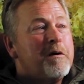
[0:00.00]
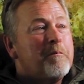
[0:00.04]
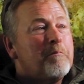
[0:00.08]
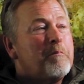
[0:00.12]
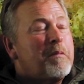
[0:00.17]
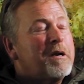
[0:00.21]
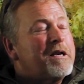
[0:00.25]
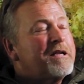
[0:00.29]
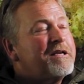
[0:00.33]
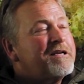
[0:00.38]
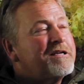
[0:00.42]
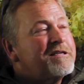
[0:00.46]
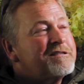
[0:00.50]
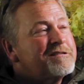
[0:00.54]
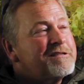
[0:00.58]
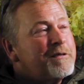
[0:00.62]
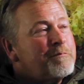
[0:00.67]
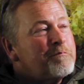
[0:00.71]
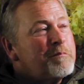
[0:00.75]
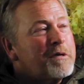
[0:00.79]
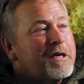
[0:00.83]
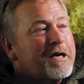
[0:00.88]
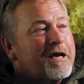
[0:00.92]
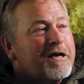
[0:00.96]
But it
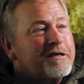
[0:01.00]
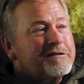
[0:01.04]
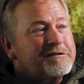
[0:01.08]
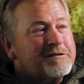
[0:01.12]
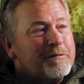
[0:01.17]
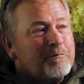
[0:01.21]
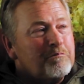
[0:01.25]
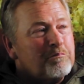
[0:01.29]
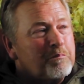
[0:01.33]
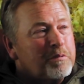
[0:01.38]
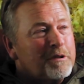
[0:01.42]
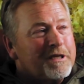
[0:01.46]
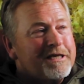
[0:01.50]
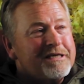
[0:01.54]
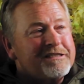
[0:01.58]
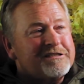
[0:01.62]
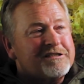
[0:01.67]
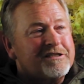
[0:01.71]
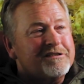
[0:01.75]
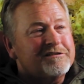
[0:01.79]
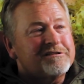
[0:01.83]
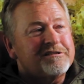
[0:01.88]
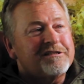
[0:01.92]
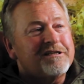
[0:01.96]
isn't because it
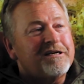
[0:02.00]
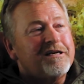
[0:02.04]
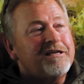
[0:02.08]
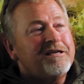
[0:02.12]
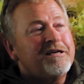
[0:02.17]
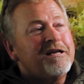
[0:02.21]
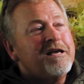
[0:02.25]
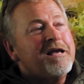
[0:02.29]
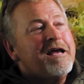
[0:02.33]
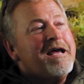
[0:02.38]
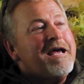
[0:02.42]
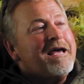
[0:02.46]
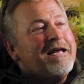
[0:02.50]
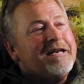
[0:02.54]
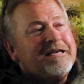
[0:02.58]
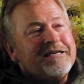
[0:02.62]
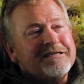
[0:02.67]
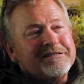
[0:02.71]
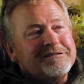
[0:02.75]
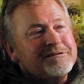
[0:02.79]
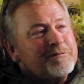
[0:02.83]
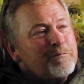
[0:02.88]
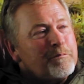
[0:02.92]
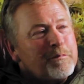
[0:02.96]
bleaches it. It
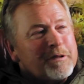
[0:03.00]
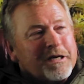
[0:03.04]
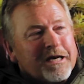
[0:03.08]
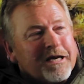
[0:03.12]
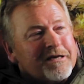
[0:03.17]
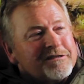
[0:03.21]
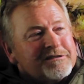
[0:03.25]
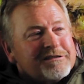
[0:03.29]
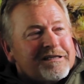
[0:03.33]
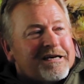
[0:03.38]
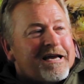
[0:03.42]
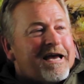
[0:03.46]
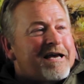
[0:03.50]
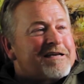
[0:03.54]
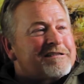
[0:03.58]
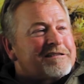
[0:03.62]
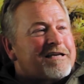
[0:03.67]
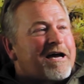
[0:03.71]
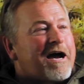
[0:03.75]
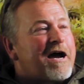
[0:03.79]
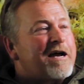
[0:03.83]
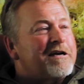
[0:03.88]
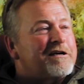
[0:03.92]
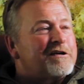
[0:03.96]
isn't because it has
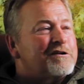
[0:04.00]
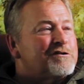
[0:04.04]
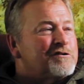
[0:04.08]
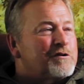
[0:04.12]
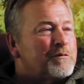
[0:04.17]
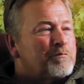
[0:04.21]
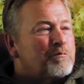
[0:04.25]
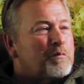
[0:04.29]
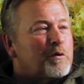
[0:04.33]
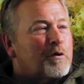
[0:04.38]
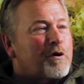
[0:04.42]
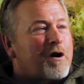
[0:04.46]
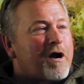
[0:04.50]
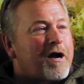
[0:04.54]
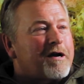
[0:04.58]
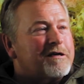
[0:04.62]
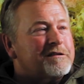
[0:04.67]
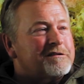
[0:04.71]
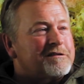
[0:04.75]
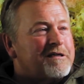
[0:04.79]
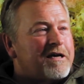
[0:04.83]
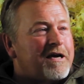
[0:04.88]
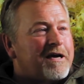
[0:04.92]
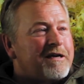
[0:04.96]
hydrogen
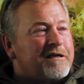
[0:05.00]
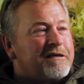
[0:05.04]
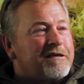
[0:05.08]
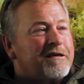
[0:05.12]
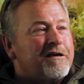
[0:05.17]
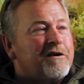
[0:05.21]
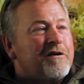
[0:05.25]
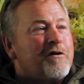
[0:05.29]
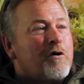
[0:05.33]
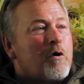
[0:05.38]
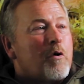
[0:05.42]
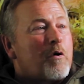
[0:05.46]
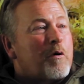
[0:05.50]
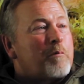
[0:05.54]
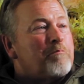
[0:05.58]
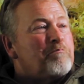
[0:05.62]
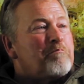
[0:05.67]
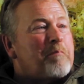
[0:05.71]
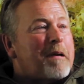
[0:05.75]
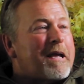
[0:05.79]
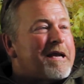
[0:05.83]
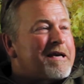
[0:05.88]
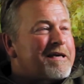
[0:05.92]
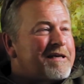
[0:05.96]
peroxide or
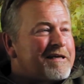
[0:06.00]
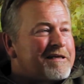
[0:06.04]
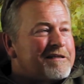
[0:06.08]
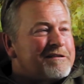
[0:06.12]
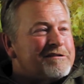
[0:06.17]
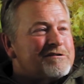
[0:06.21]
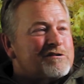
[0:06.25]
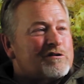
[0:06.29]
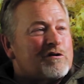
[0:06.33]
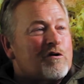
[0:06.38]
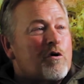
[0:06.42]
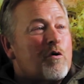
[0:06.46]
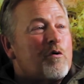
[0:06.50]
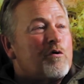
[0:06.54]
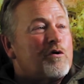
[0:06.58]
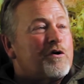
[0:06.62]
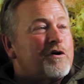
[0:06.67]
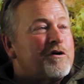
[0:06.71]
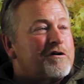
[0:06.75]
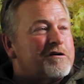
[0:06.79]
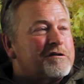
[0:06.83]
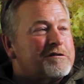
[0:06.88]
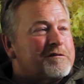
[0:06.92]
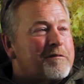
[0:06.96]
baking soda
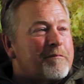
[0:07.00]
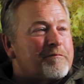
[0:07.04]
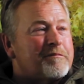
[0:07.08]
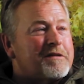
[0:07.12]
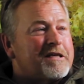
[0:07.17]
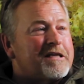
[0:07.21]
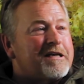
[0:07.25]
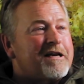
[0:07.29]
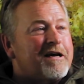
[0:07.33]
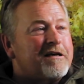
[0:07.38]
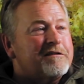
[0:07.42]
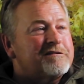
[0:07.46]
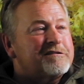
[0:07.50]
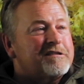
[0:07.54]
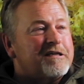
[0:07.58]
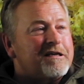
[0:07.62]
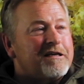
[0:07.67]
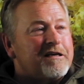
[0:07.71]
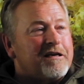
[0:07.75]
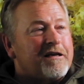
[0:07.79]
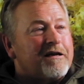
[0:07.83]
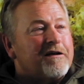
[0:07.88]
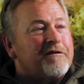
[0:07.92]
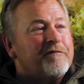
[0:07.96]
or something else
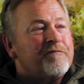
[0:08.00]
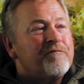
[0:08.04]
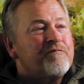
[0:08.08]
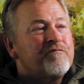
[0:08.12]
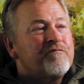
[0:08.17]
in it.